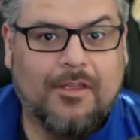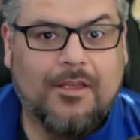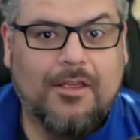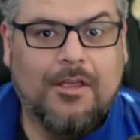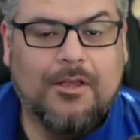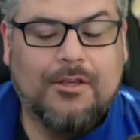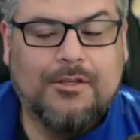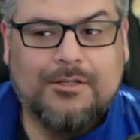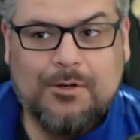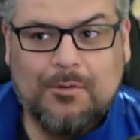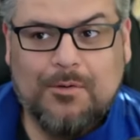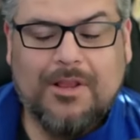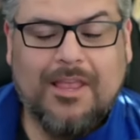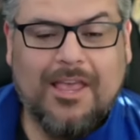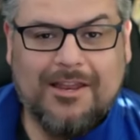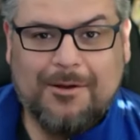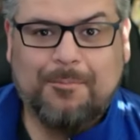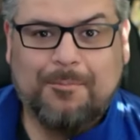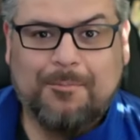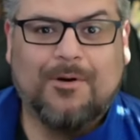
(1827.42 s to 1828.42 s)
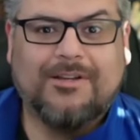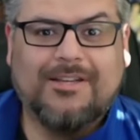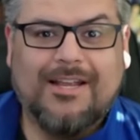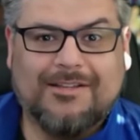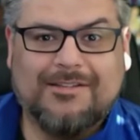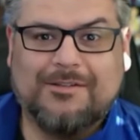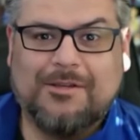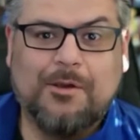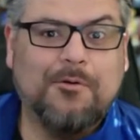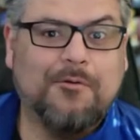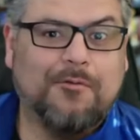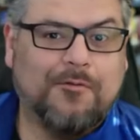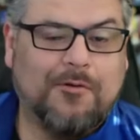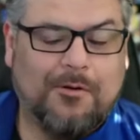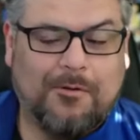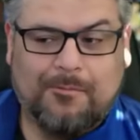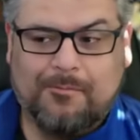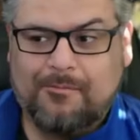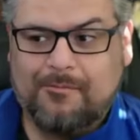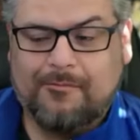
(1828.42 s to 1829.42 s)
So it kind of protects you
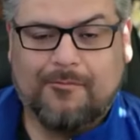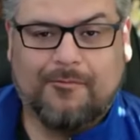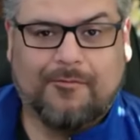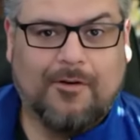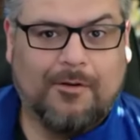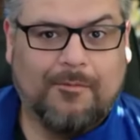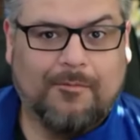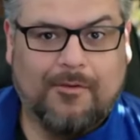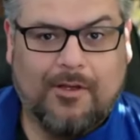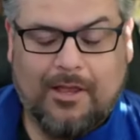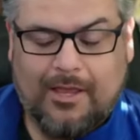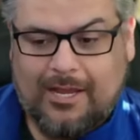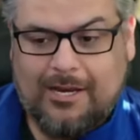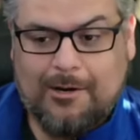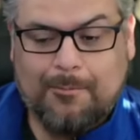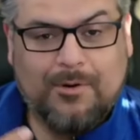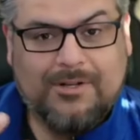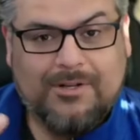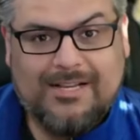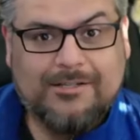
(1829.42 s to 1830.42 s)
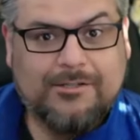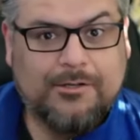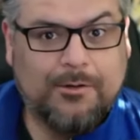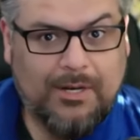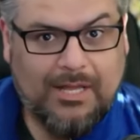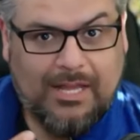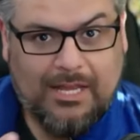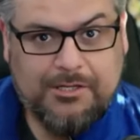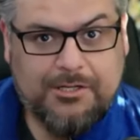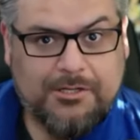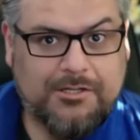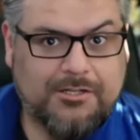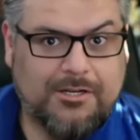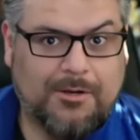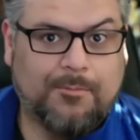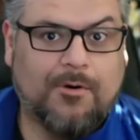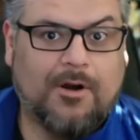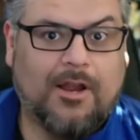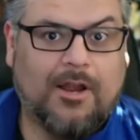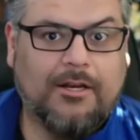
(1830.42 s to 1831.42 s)
from and it protects the
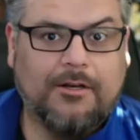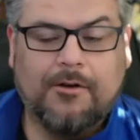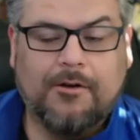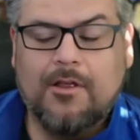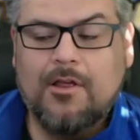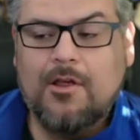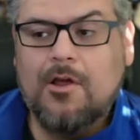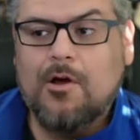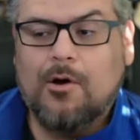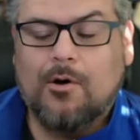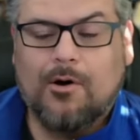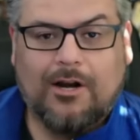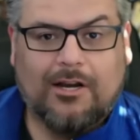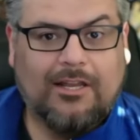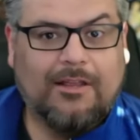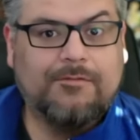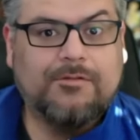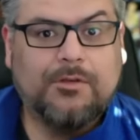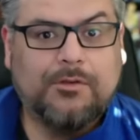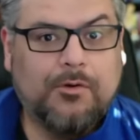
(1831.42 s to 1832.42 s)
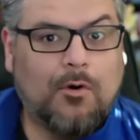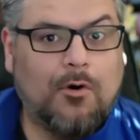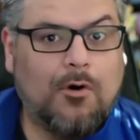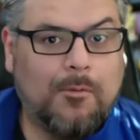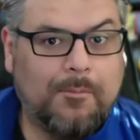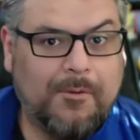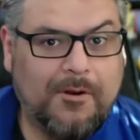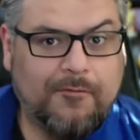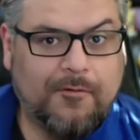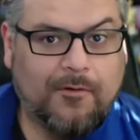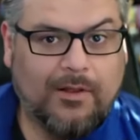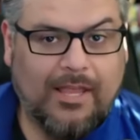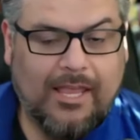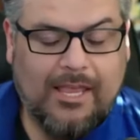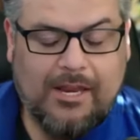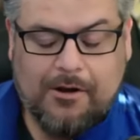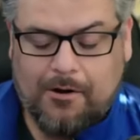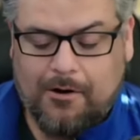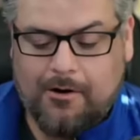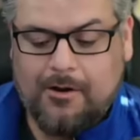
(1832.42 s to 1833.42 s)
relationship, right? Or it leaves the door open for
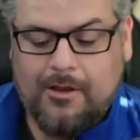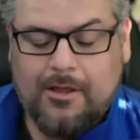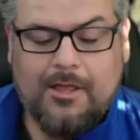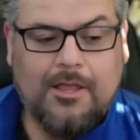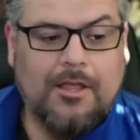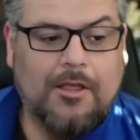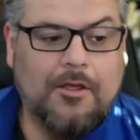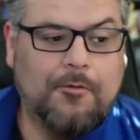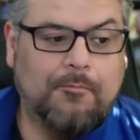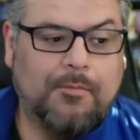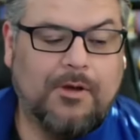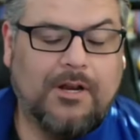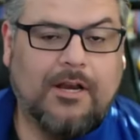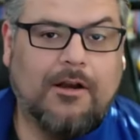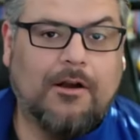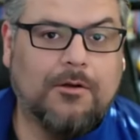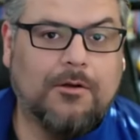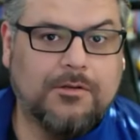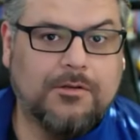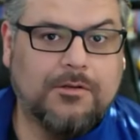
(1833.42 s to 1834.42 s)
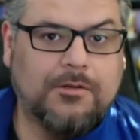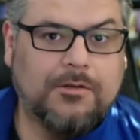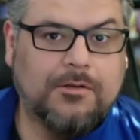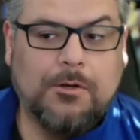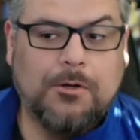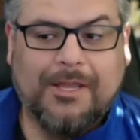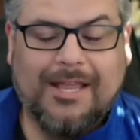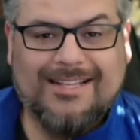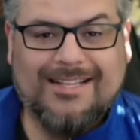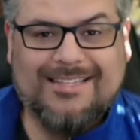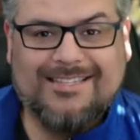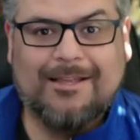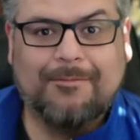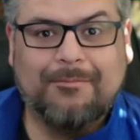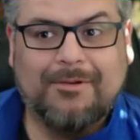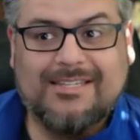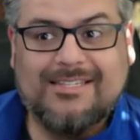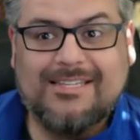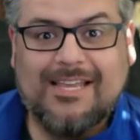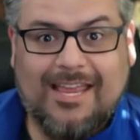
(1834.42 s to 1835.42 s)
later. But it also gets them
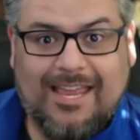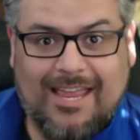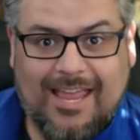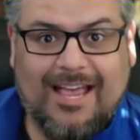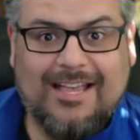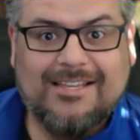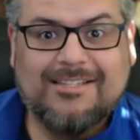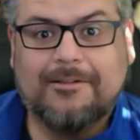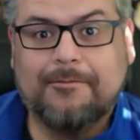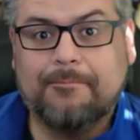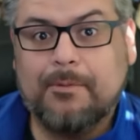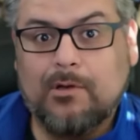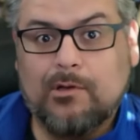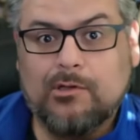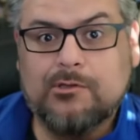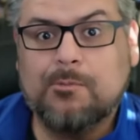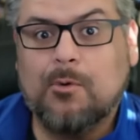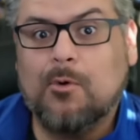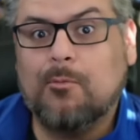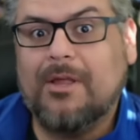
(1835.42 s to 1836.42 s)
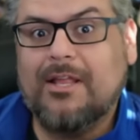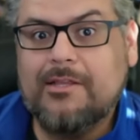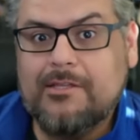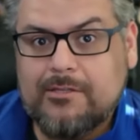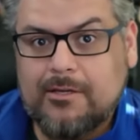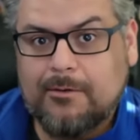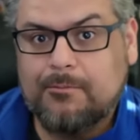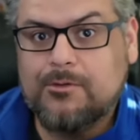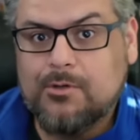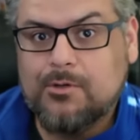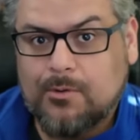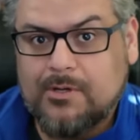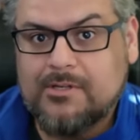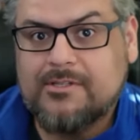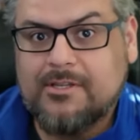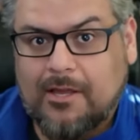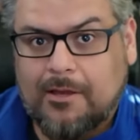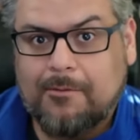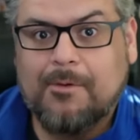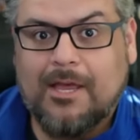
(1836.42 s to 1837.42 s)
to say yes and builds momentum towards
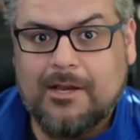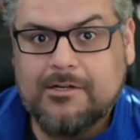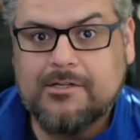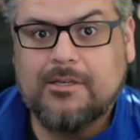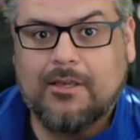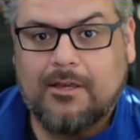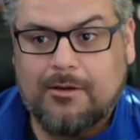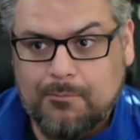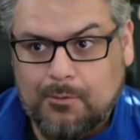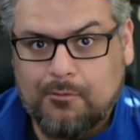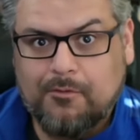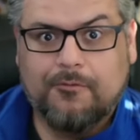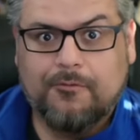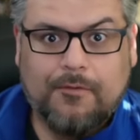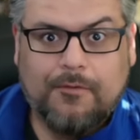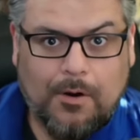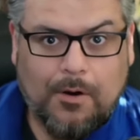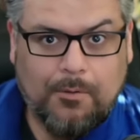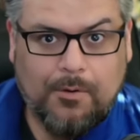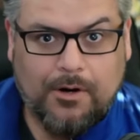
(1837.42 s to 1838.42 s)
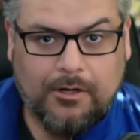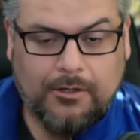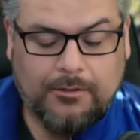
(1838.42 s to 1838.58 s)
them actually moving forward.